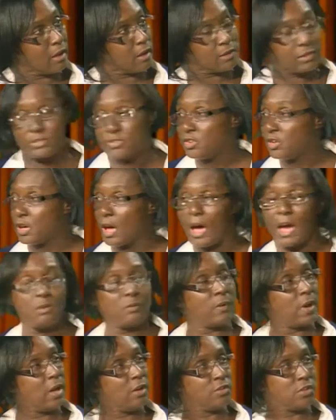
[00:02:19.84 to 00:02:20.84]
because see, I
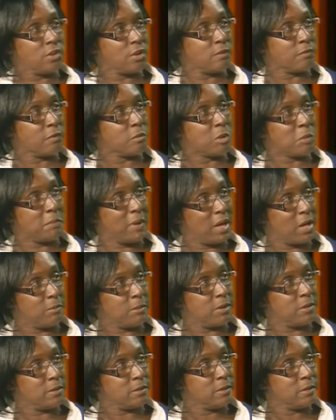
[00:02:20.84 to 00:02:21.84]
raised her from a
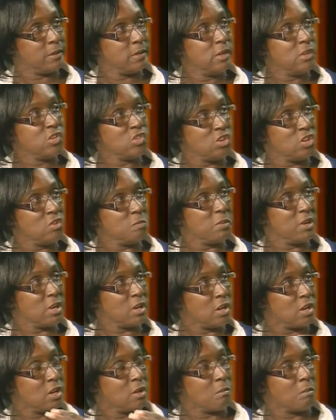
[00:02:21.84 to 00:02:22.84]
baby. She's been
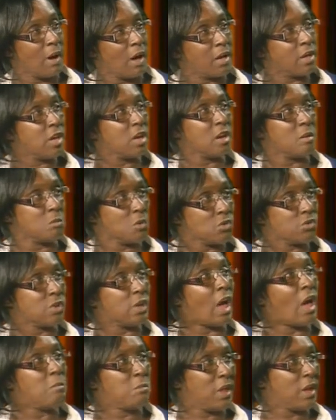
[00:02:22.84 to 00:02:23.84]
under my care
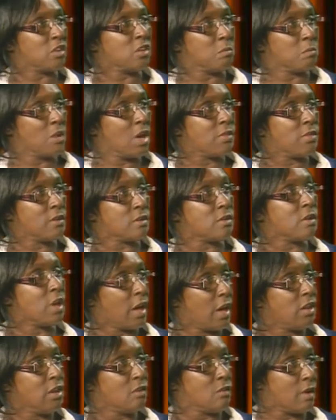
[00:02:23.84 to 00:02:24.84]
mostly. I'm like the mother
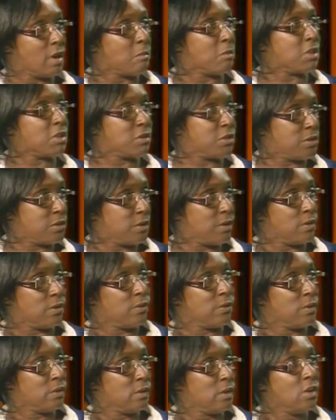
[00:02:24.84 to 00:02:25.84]
and the grandmother to her.
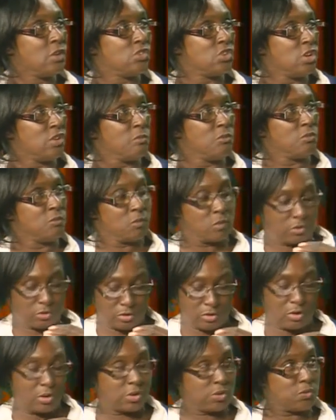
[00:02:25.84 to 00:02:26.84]
Okay. She was
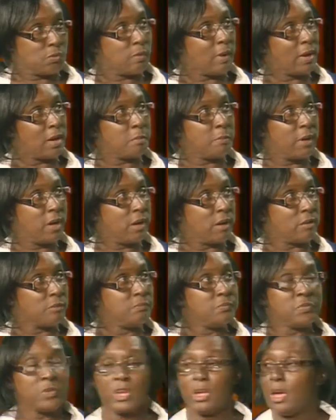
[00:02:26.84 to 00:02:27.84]
nourished right up here.
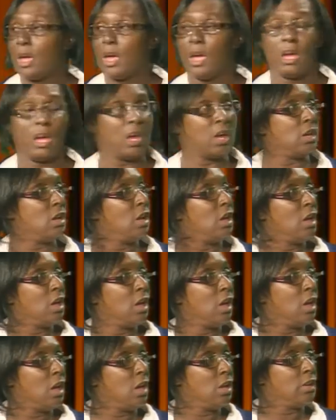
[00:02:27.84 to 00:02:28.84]
And
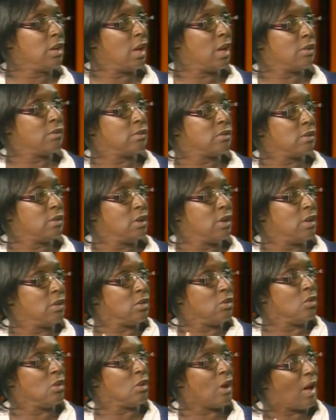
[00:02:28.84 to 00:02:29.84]
he takes,
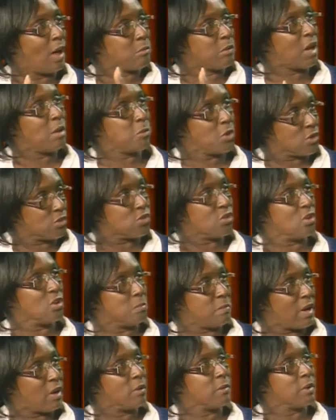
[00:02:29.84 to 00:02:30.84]
you know, I'm concerned
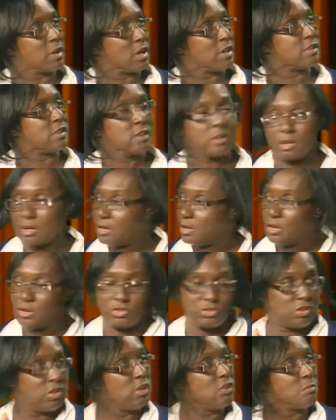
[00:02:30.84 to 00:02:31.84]
about her because
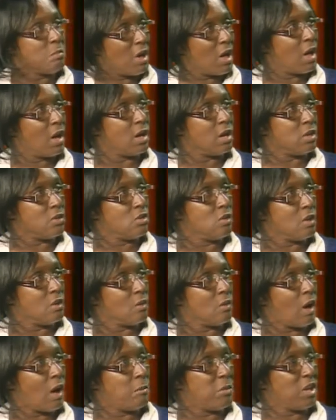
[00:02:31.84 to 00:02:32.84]
she's mine, you
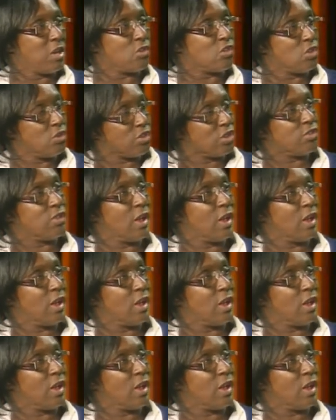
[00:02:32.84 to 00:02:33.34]
know. I mean, she's just